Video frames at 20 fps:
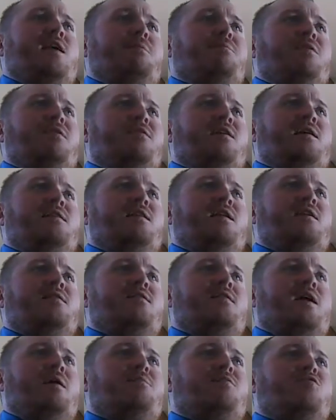Apple says that
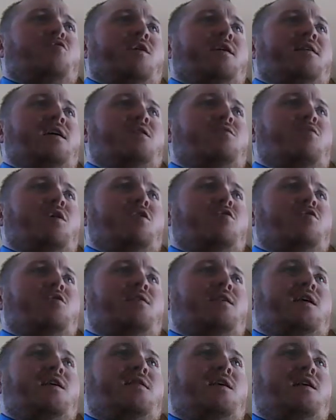its app stores hit
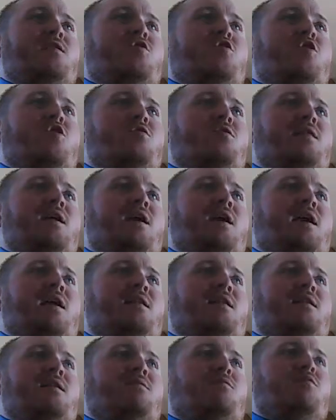record sales on New Year's Day
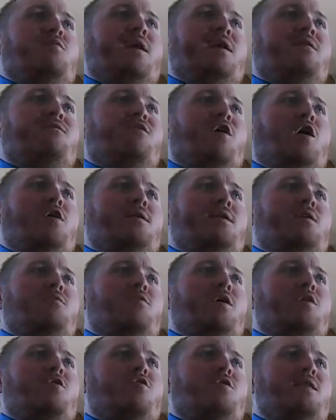and then in the week following a
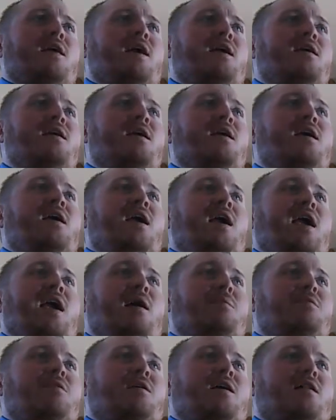record day,
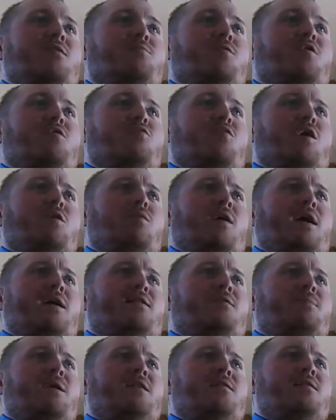Apple customers
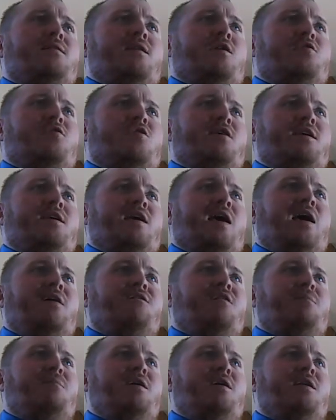worldwide spent nearly
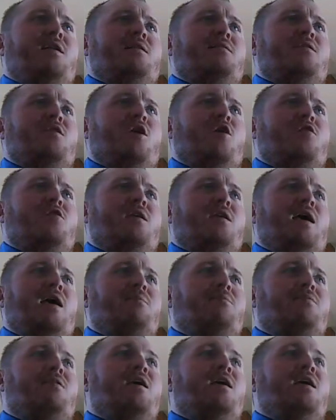$500 million on
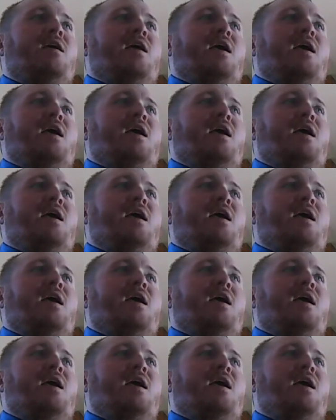apps